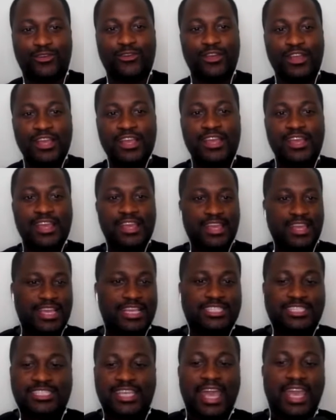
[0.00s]
So
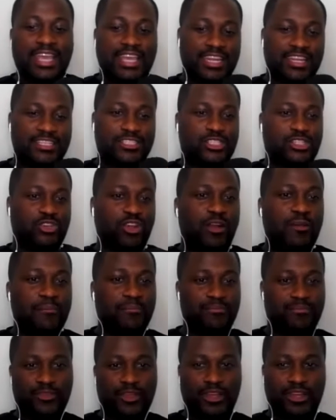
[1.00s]
he's taking the Trump